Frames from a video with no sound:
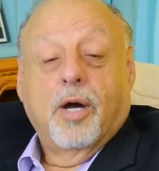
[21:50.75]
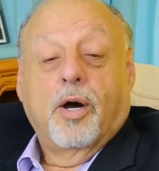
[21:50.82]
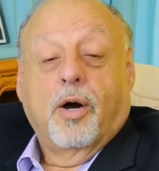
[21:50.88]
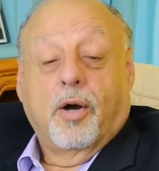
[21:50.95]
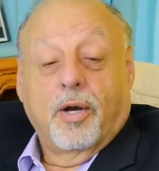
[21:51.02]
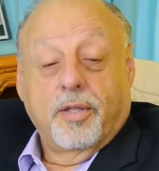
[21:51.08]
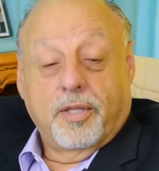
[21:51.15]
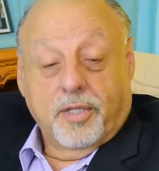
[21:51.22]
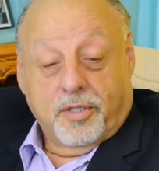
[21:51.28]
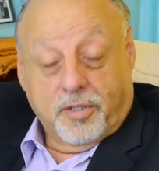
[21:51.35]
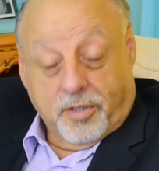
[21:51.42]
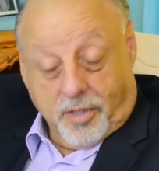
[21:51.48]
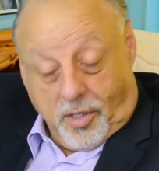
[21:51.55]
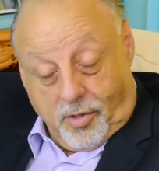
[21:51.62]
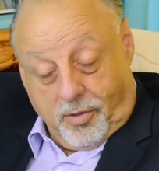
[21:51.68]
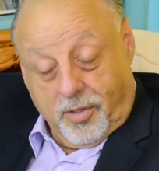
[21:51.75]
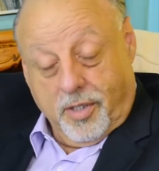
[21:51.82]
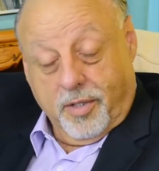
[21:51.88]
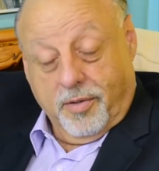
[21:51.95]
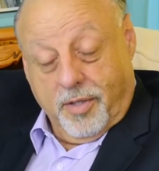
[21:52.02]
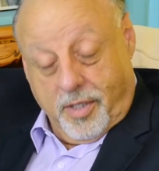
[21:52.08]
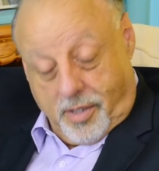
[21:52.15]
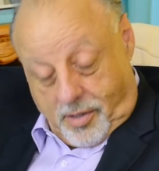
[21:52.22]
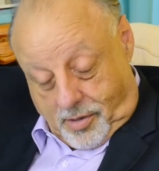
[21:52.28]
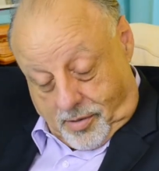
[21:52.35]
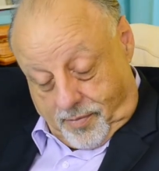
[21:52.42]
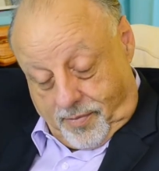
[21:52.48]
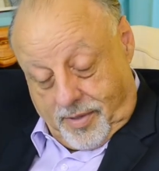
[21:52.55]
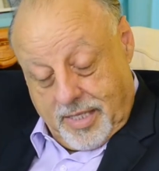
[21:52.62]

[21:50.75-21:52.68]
are the salt of the earth.